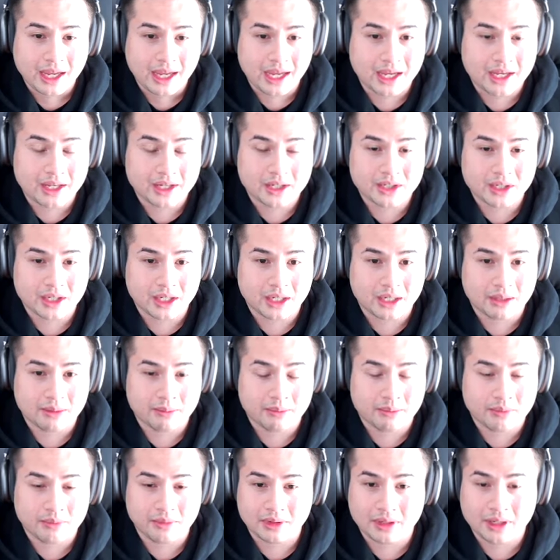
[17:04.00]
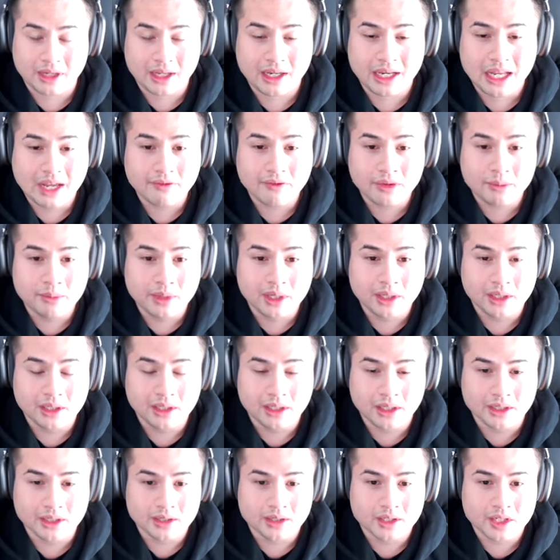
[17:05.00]
and 11
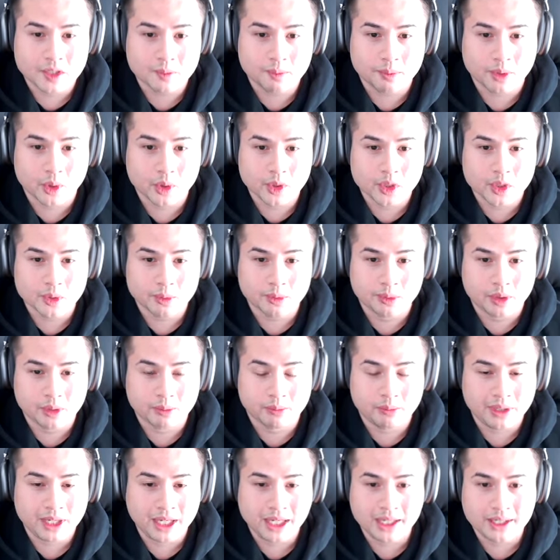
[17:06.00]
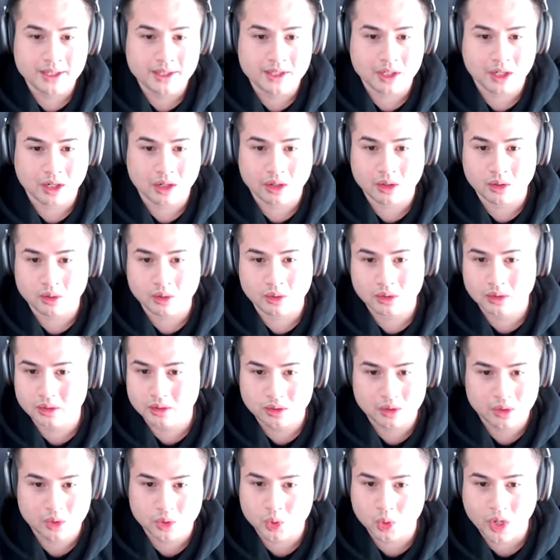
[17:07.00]
million disposable blades are
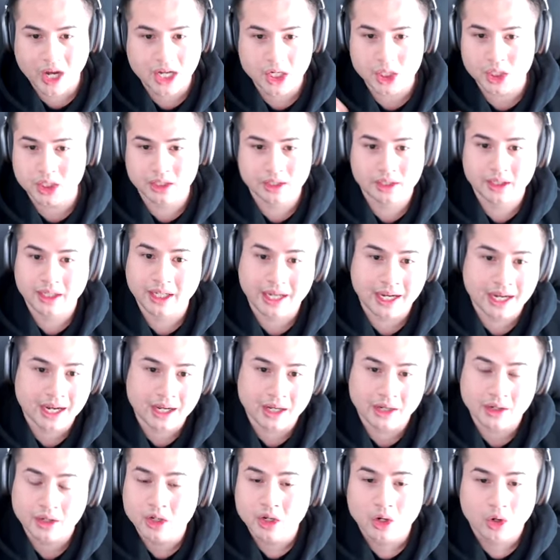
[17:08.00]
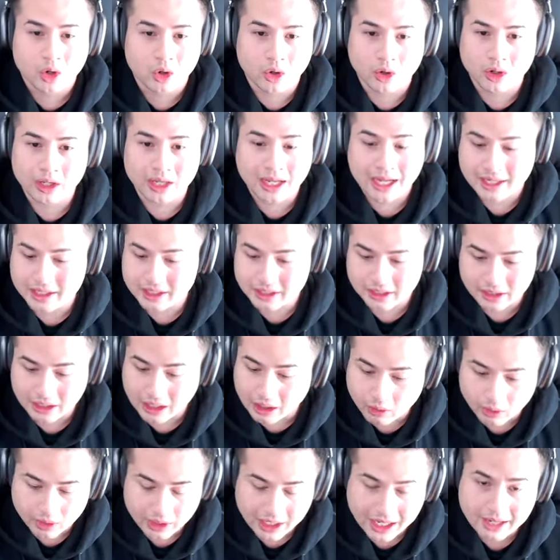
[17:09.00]
trashed in a can or land on
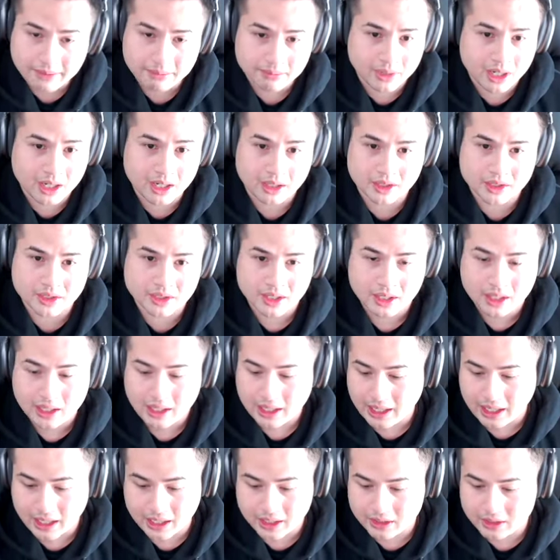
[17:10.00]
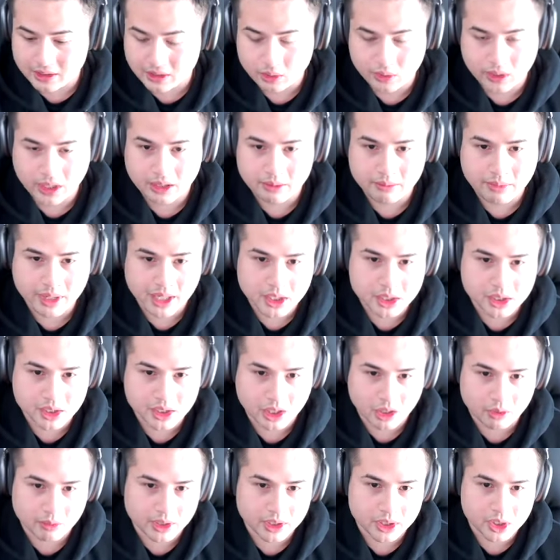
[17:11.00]
our landmarks, and you can
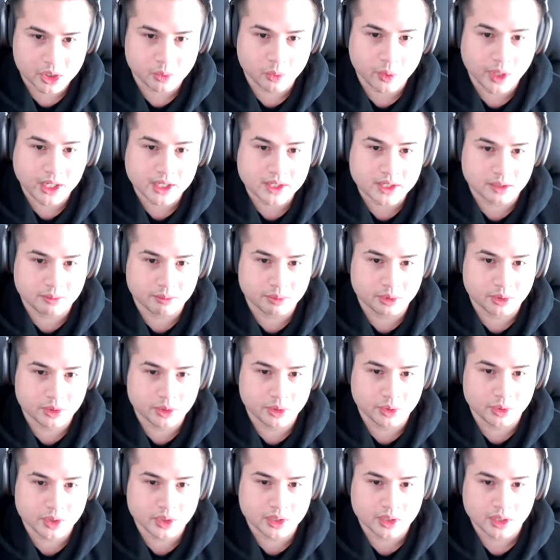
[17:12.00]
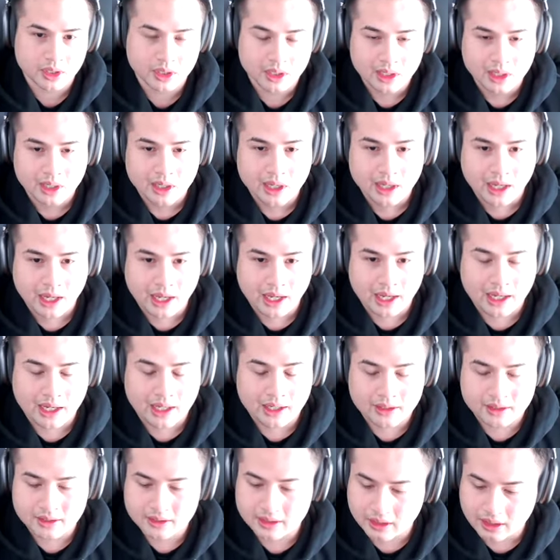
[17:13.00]
imagine how much waste it produced.
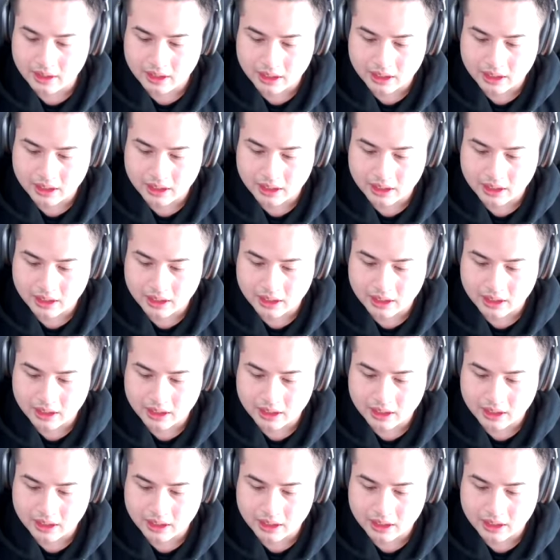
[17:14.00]
And